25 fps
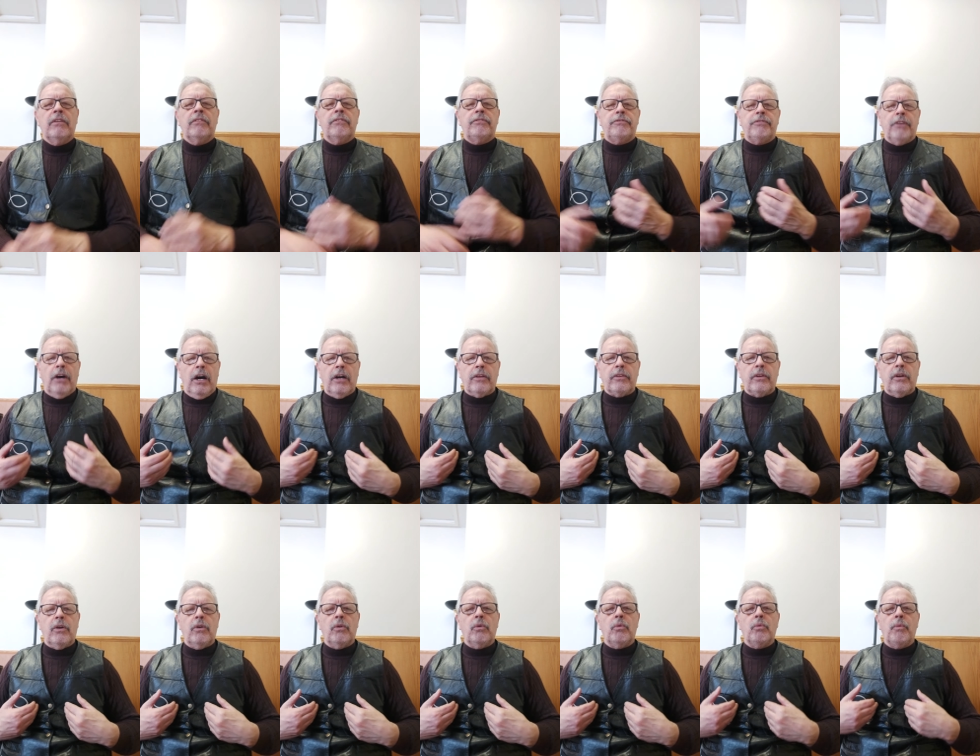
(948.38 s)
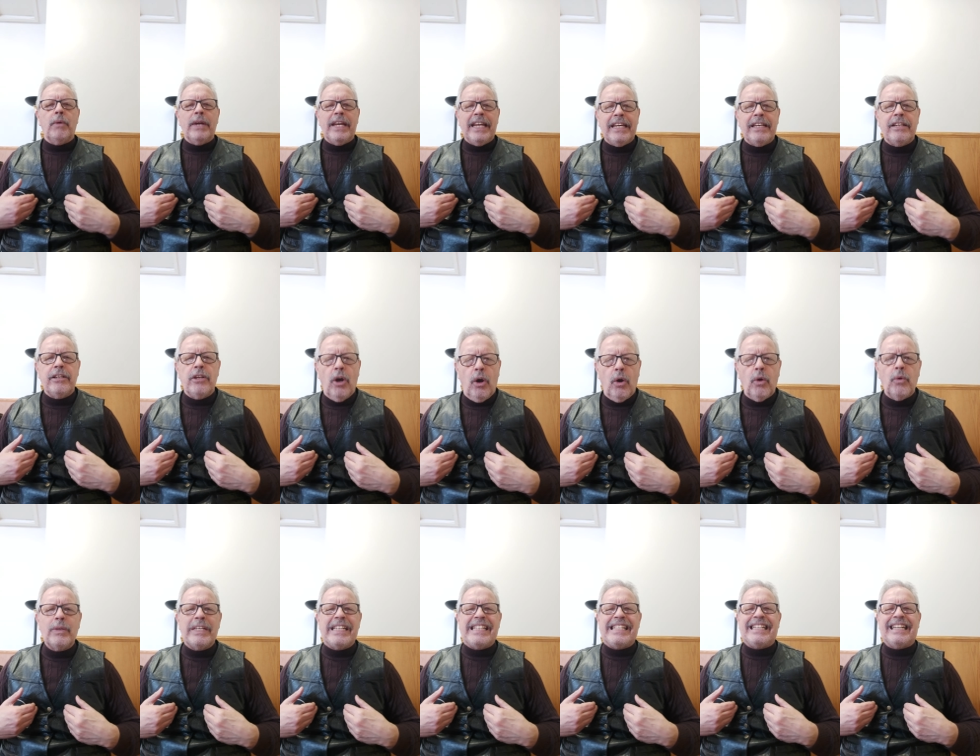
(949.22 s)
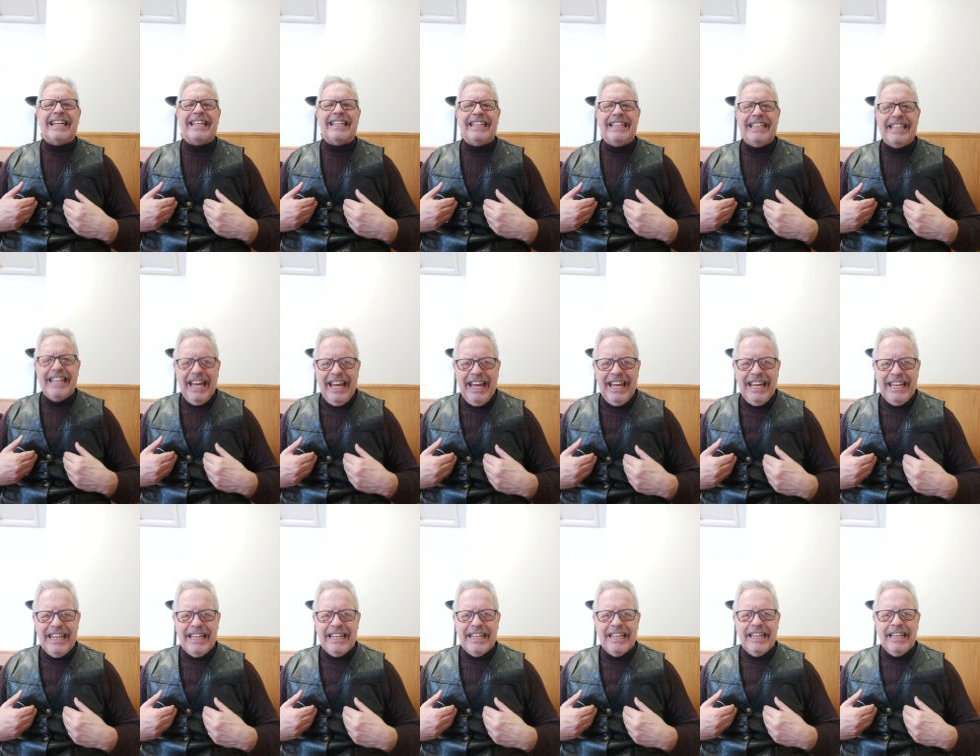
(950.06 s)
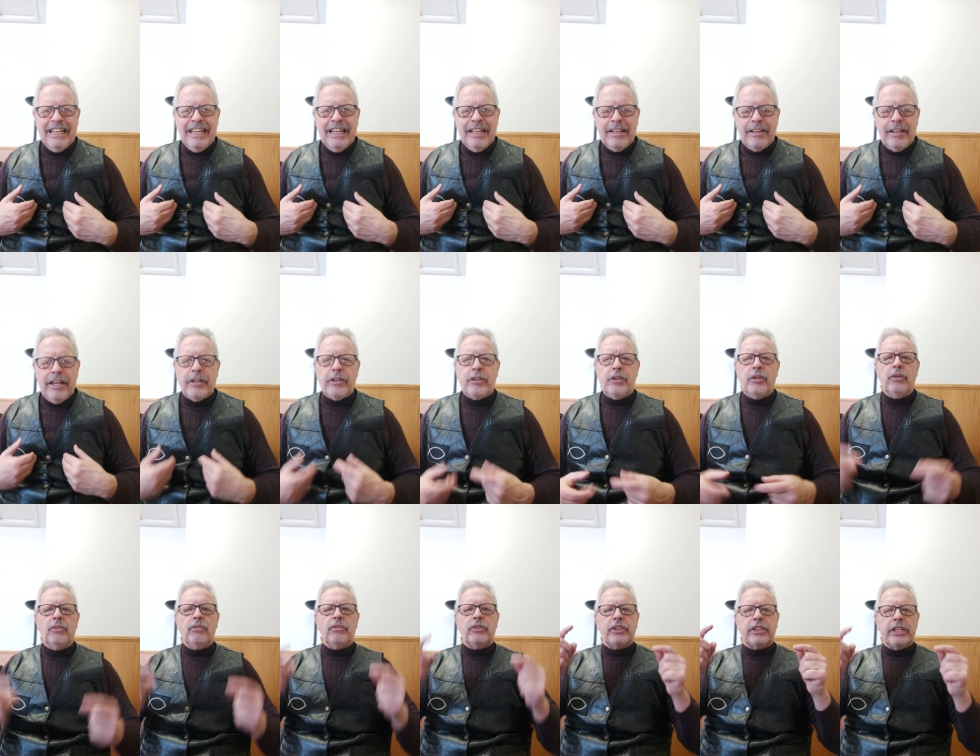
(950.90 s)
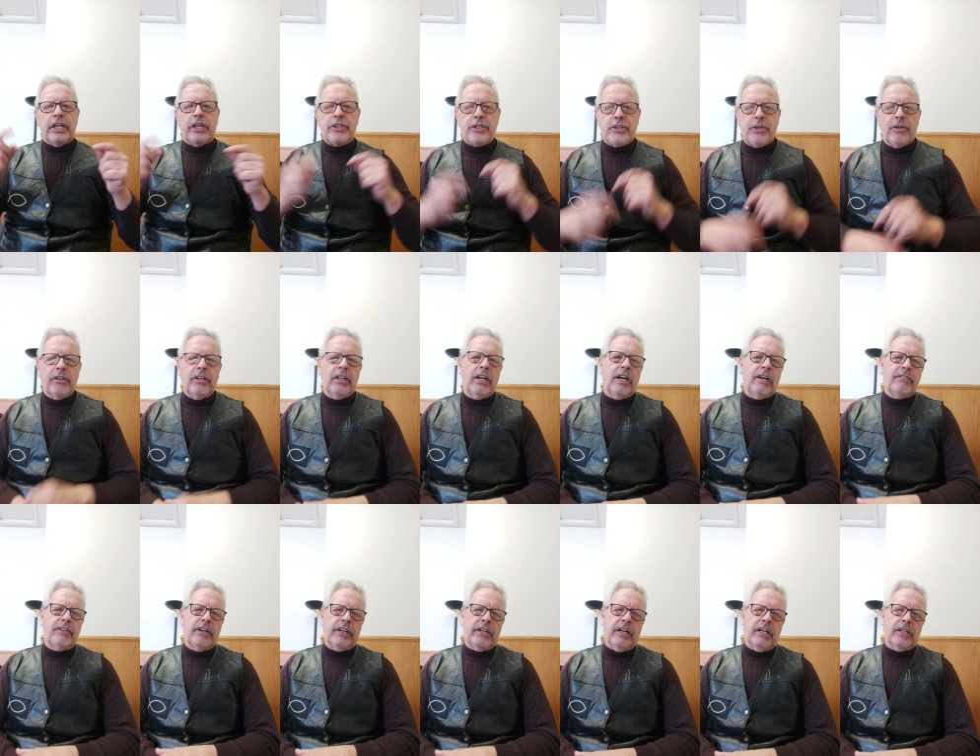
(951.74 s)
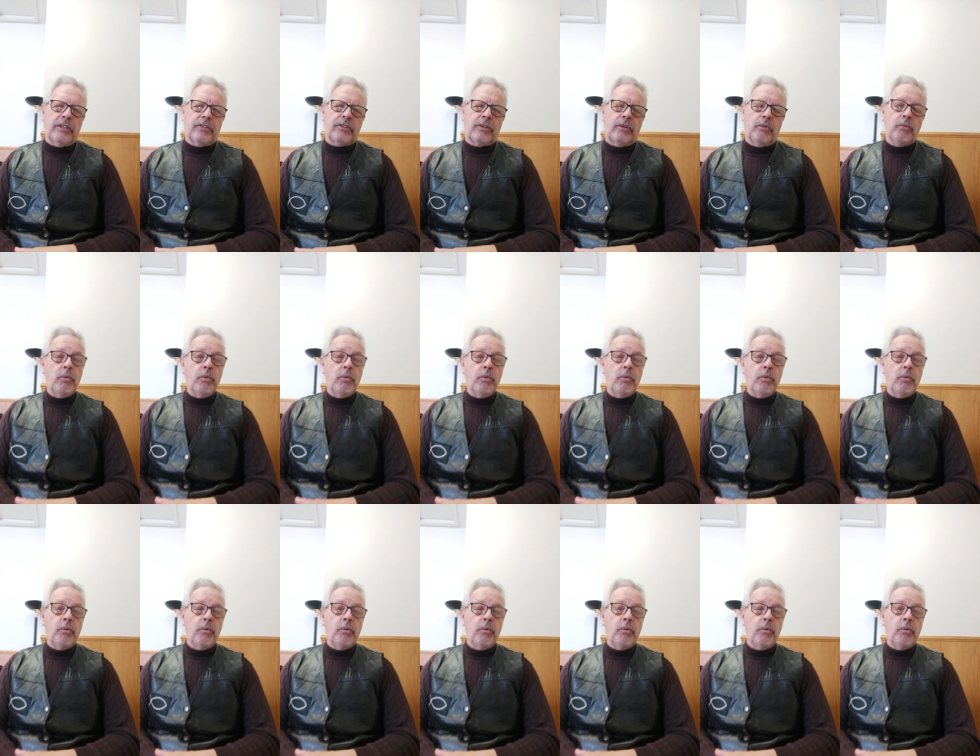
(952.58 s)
Father, we know today that you've set your love on us.